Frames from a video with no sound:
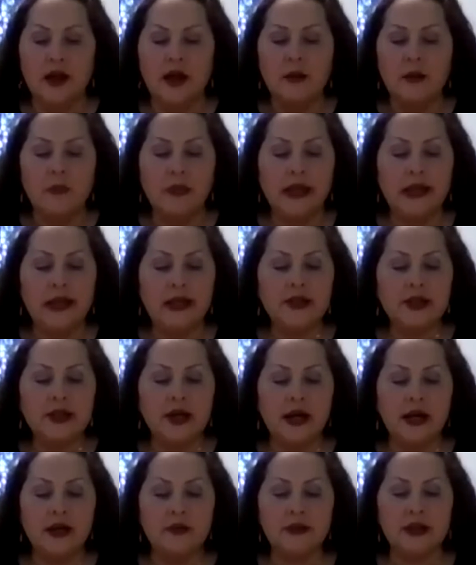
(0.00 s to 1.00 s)
Many
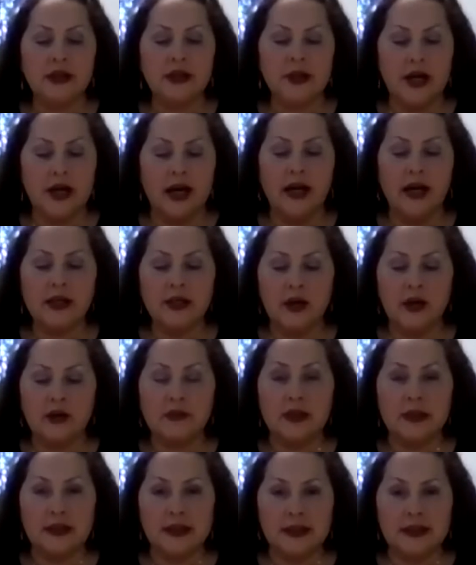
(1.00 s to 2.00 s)
times, a
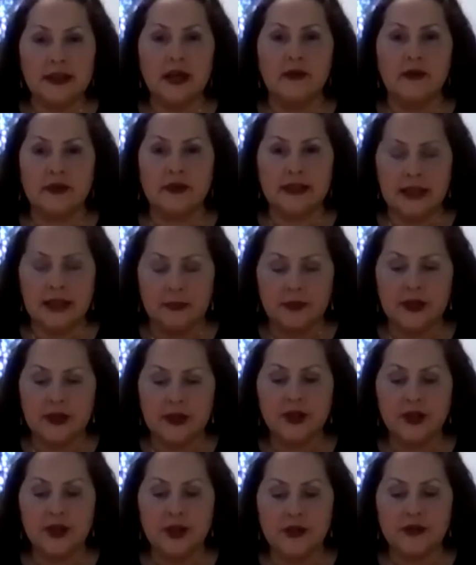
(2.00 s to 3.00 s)
diagnosis of a
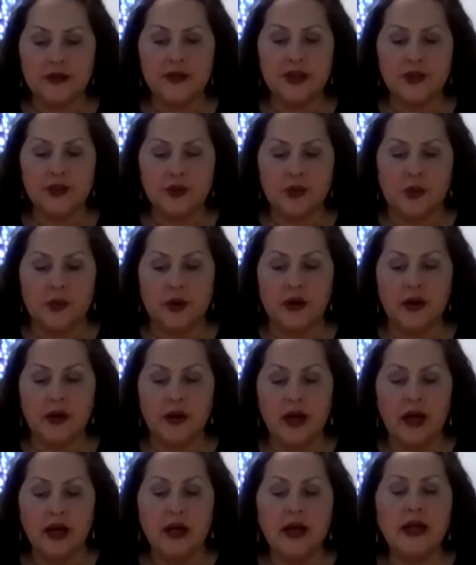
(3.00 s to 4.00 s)
substance use disorder
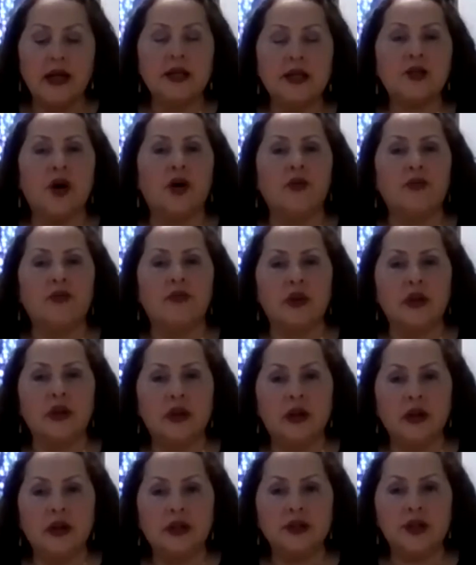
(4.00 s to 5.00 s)
is
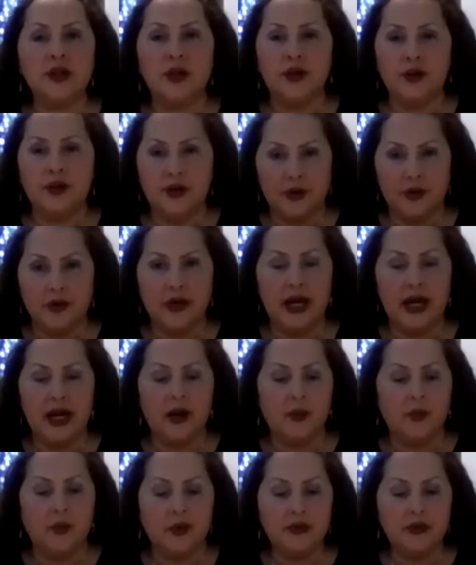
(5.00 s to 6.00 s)
overlooked during a
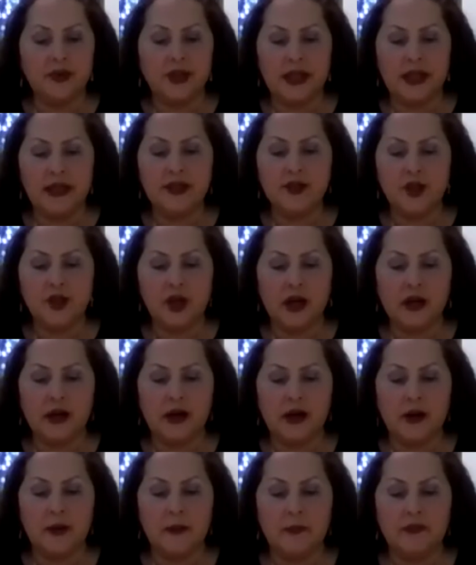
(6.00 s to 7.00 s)
routine
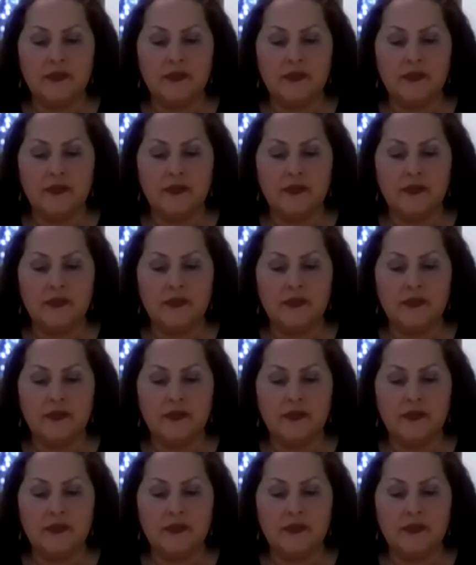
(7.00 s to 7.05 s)
checkup.